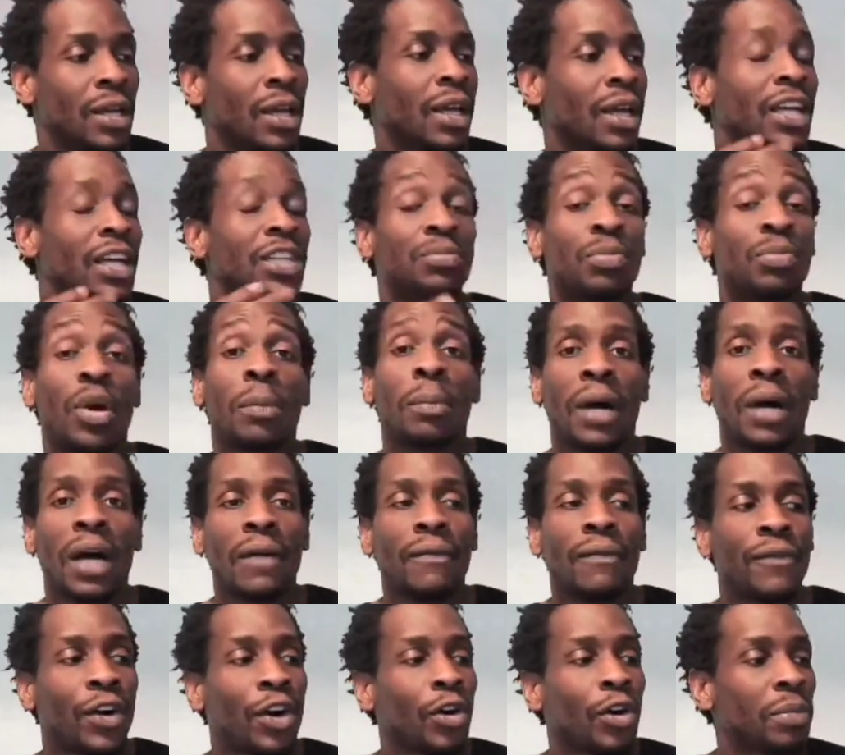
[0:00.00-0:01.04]
It's more my
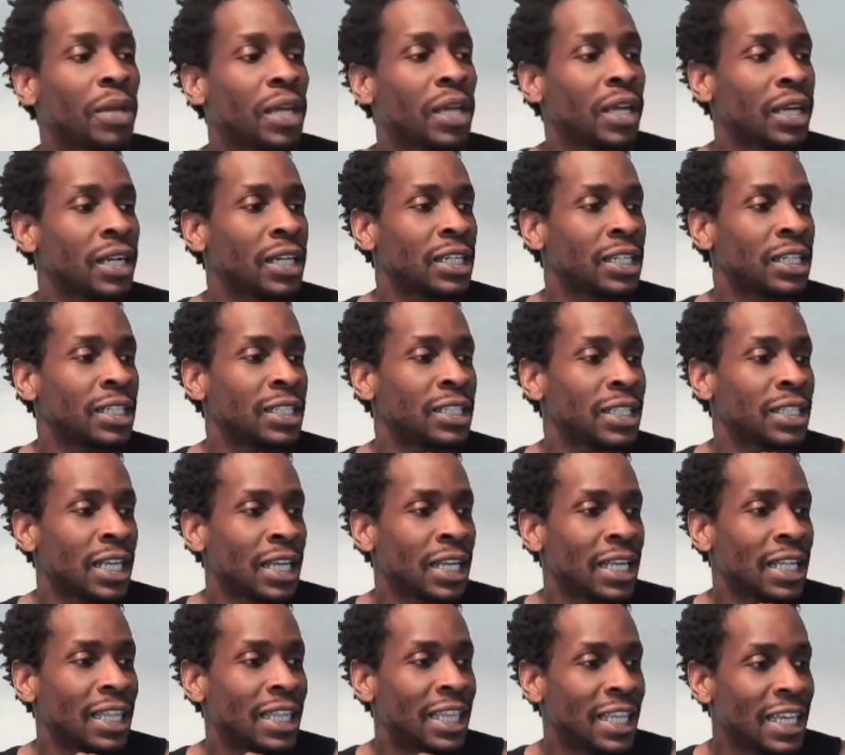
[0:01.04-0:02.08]
fault because
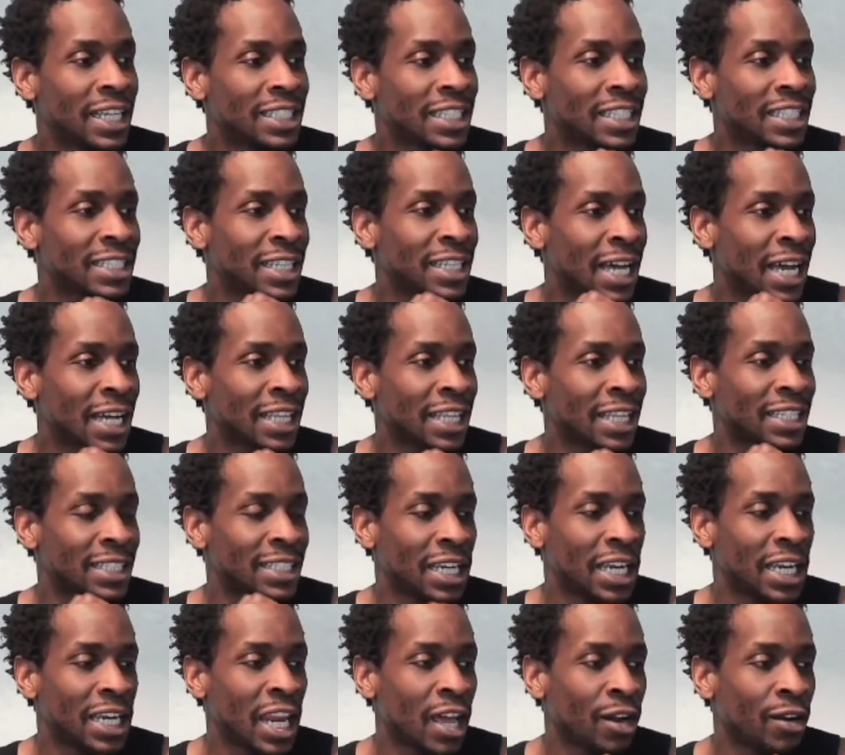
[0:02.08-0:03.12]
this is not the
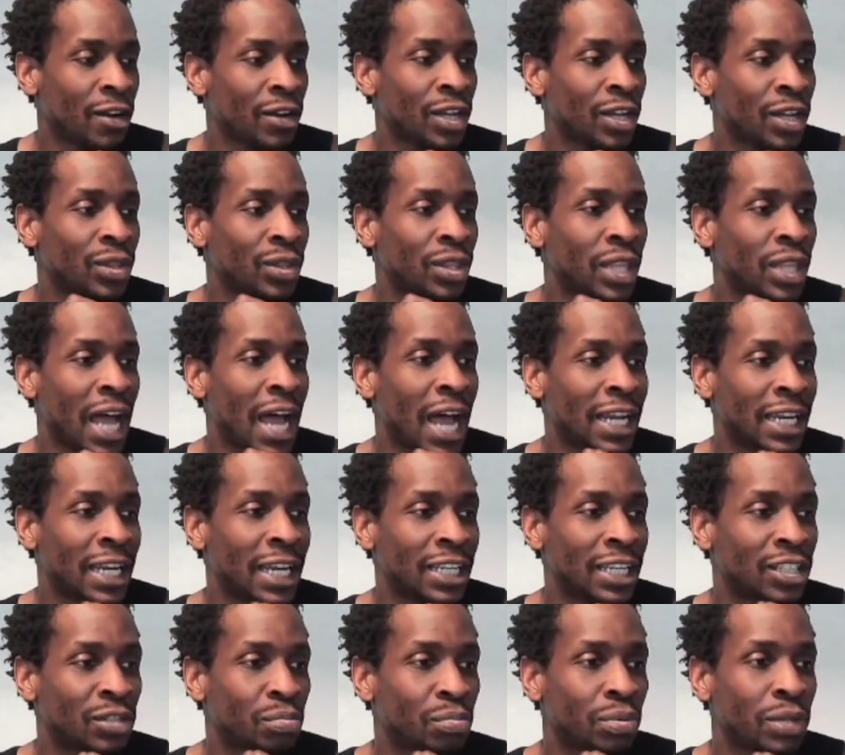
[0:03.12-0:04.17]
scenario that I need
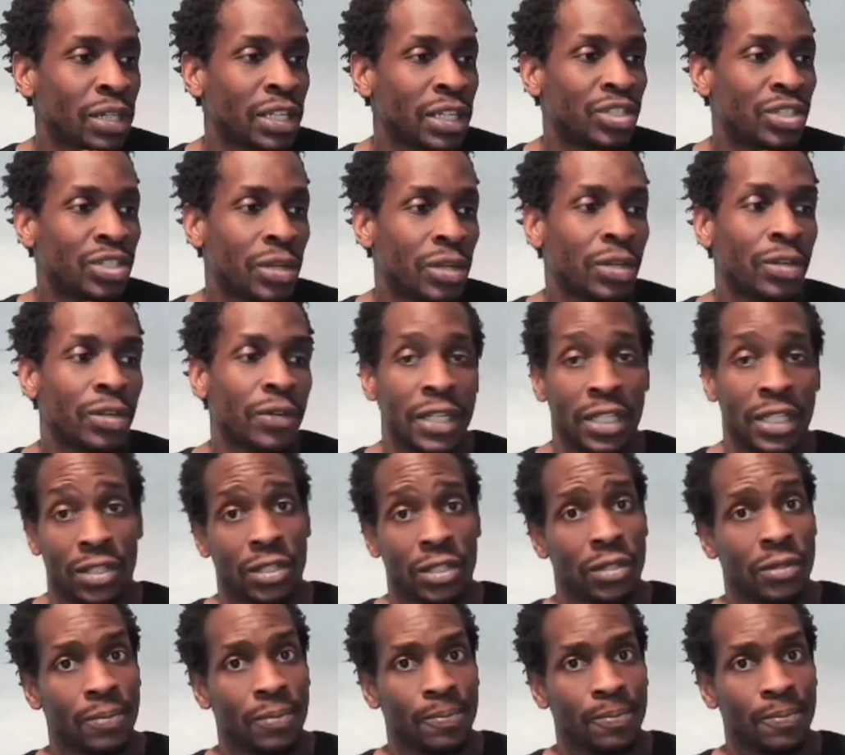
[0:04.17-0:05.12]
to bring Joker into.